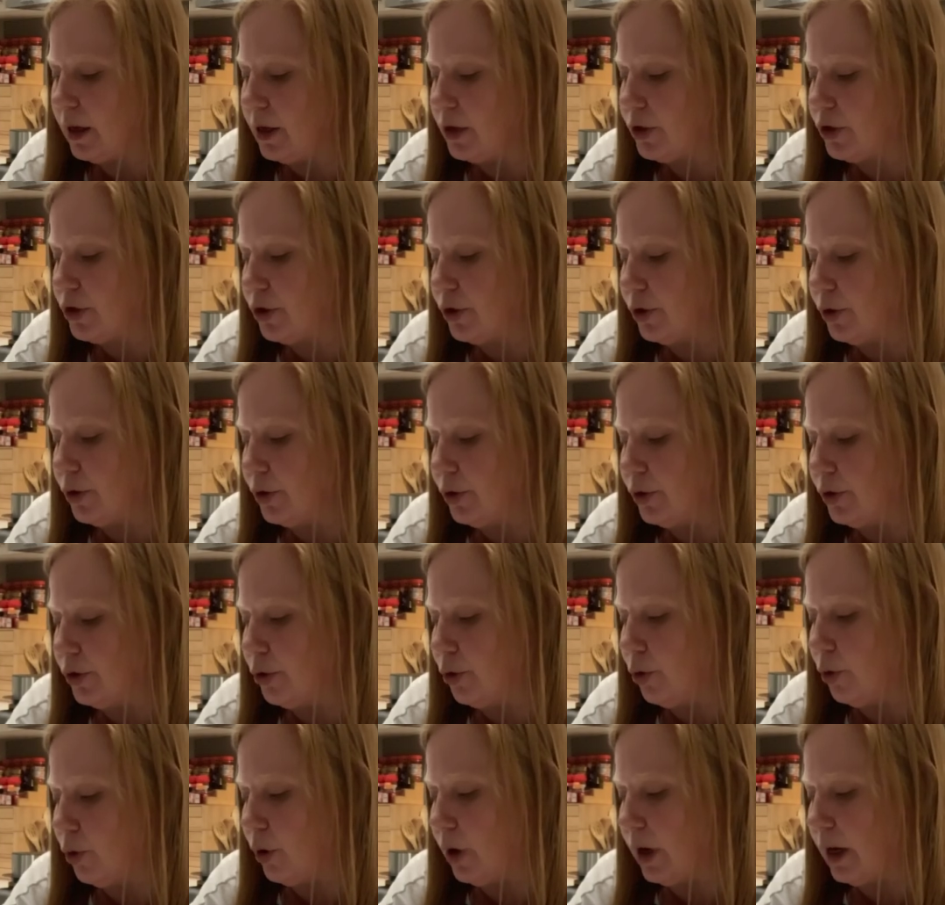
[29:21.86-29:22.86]

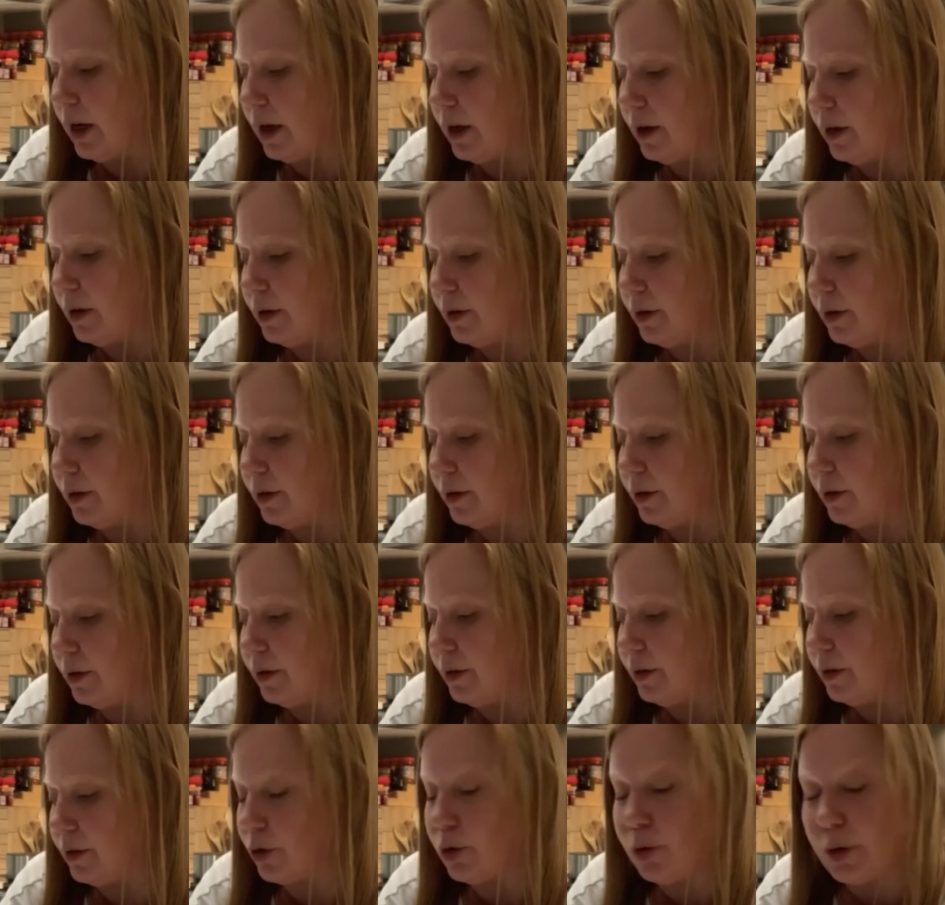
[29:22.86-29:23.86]
your
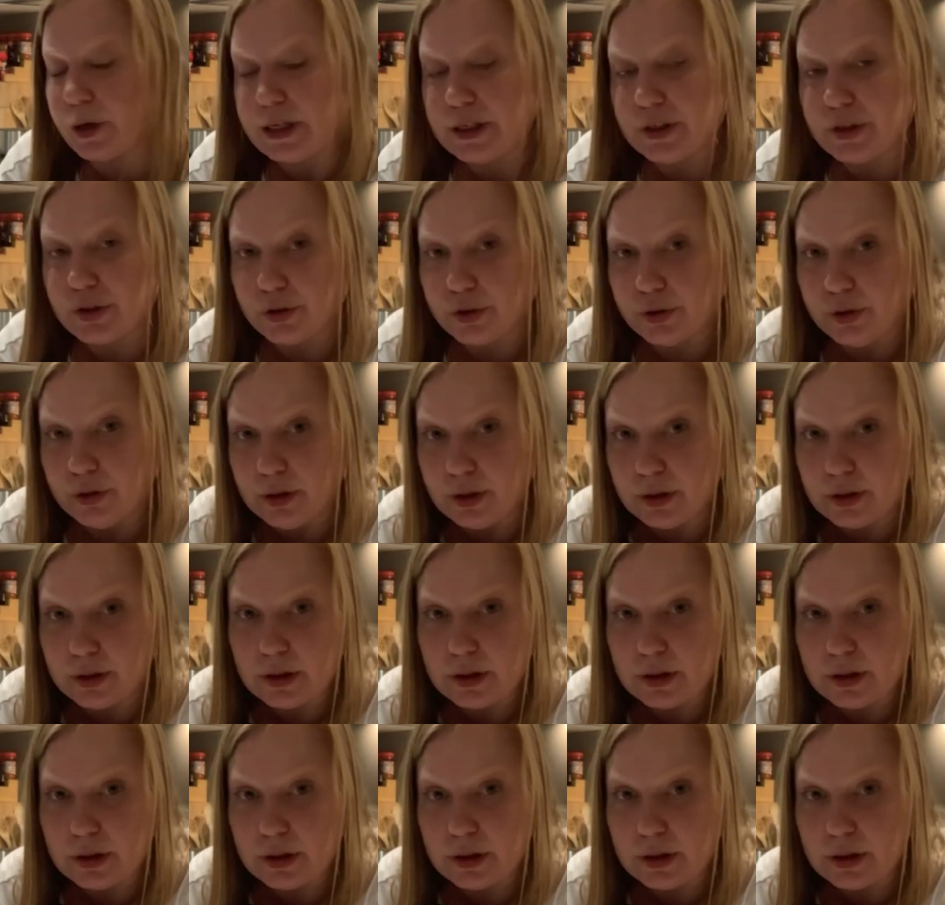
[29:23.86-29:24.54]
Cookie Doo,